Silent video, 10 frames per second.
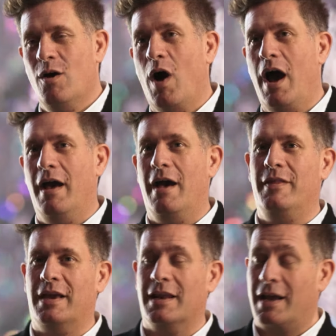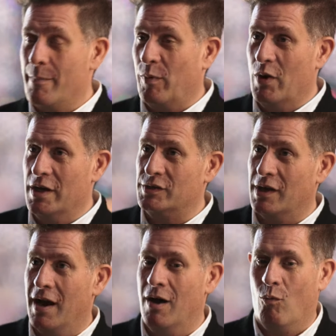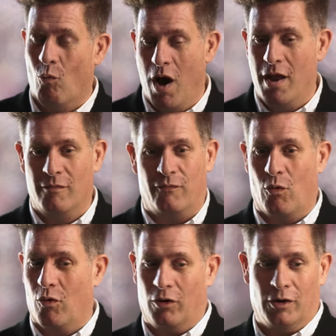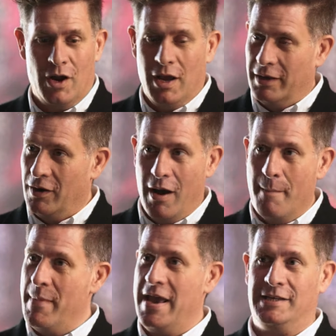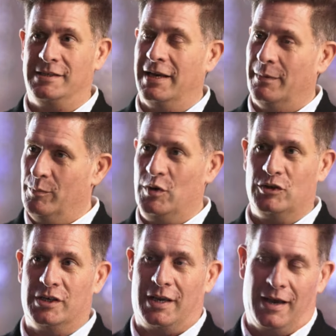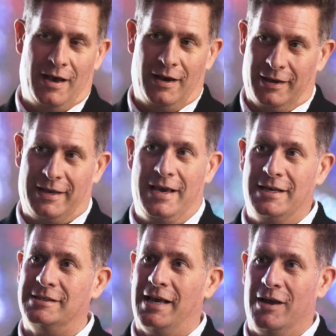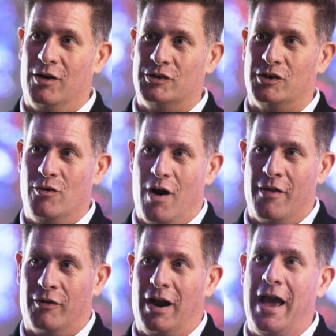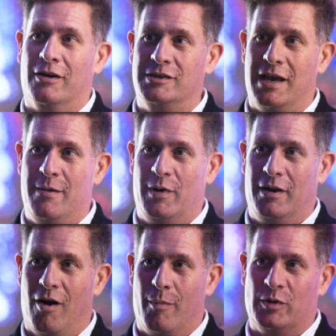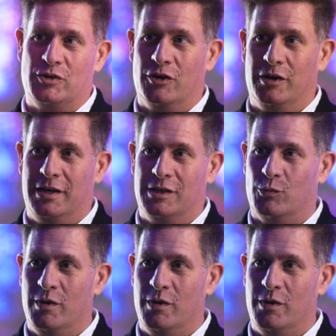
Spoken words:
Well, I think in a couple ways. One, for amazing music gigs and also other entertainment opportunities.